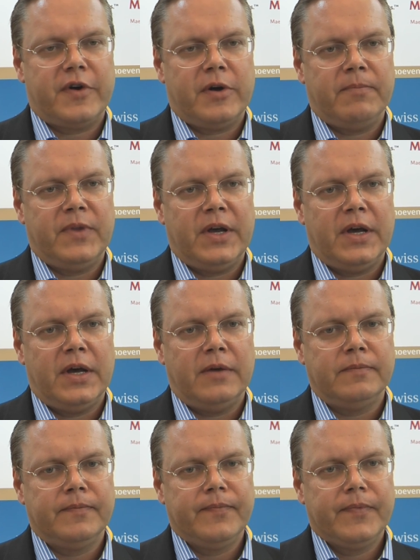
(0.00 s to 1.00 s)
from
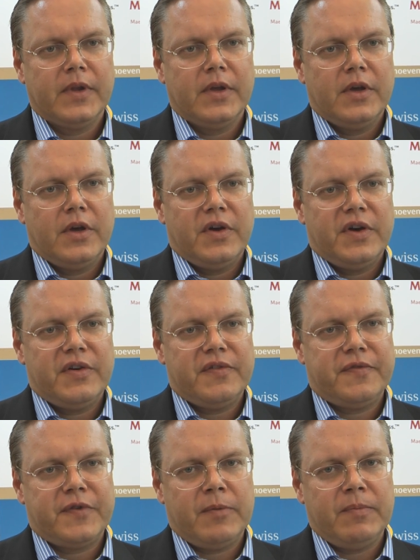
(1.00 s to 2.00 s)
the,
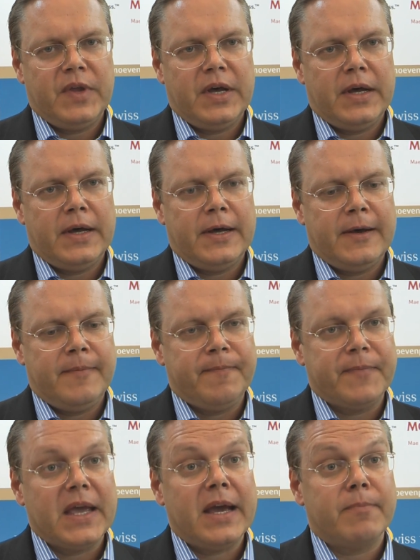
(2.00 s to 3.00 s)
from the um,
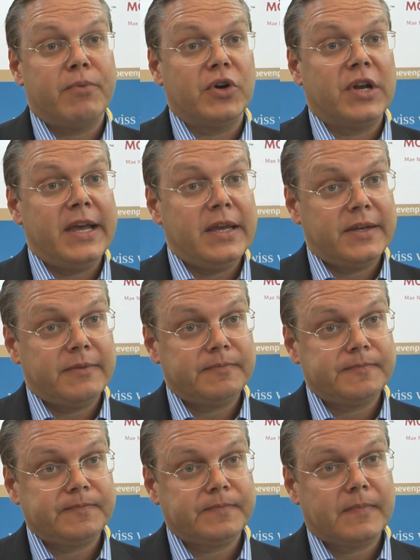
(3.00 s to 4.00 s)
airport link.
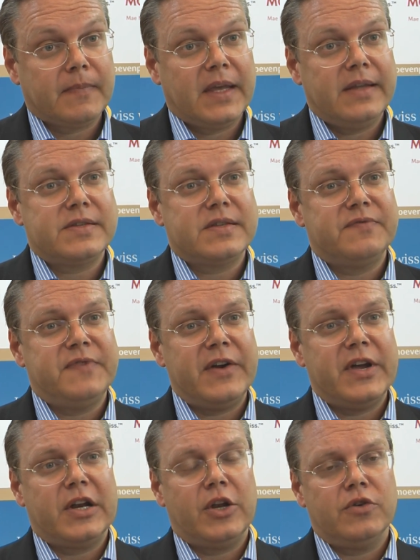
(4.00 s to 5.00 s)
It's
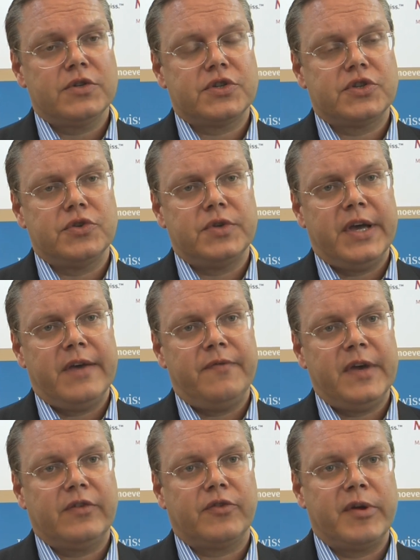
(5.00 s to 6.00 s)
very close to the
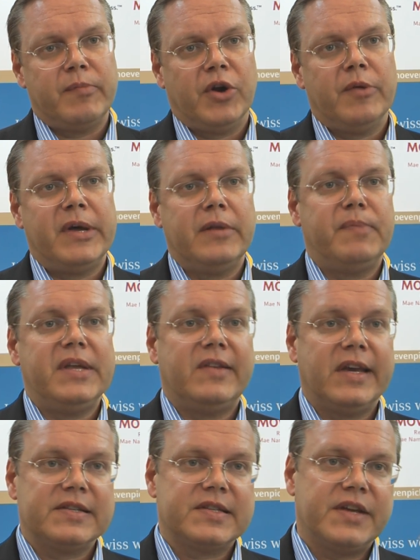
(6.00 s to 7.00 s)
Victory Monument
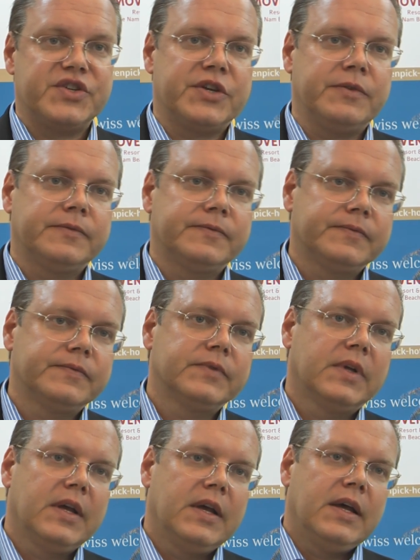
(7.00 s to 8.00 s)
BTS station.
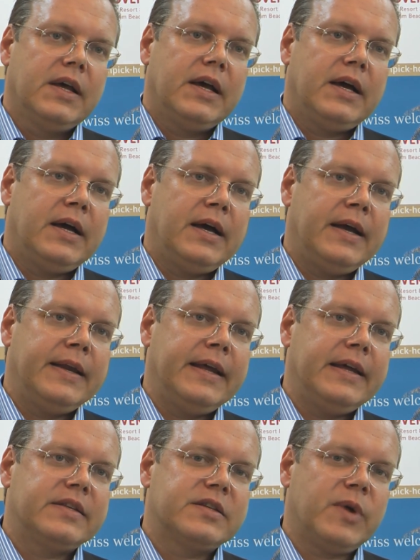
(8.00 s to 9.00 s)
And
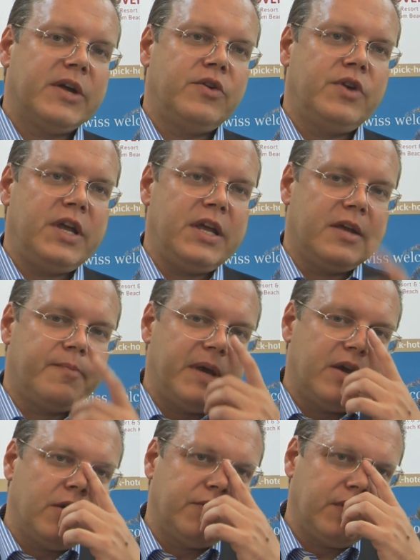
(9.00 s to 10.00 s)
it's quite unique
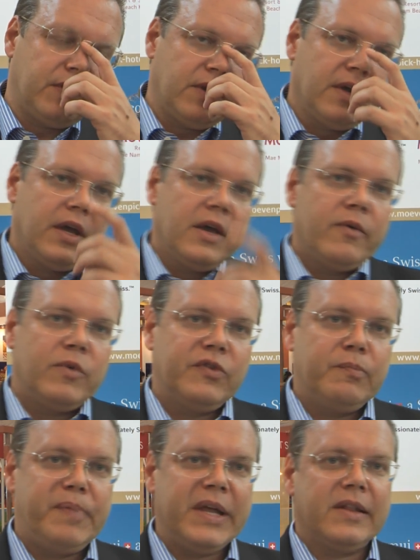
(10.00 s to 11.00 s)
because it
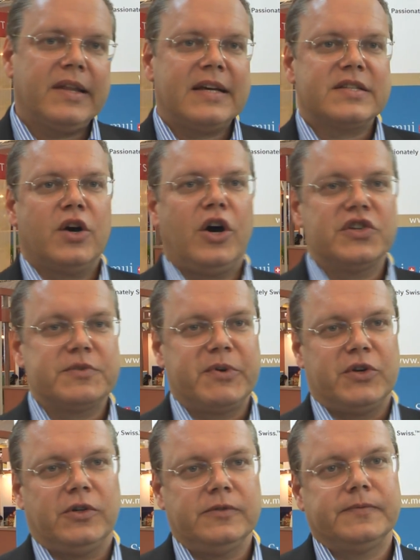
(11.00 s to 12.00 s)
was built as a
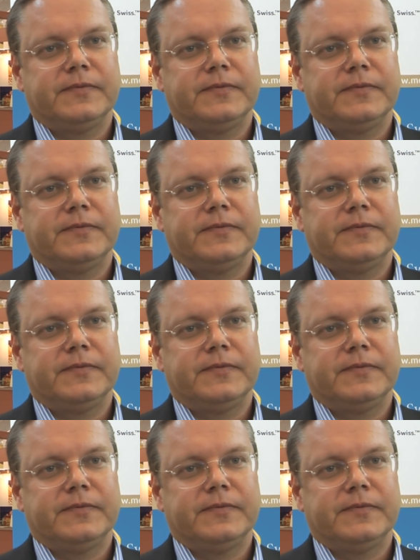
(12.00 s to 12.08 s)
hospital.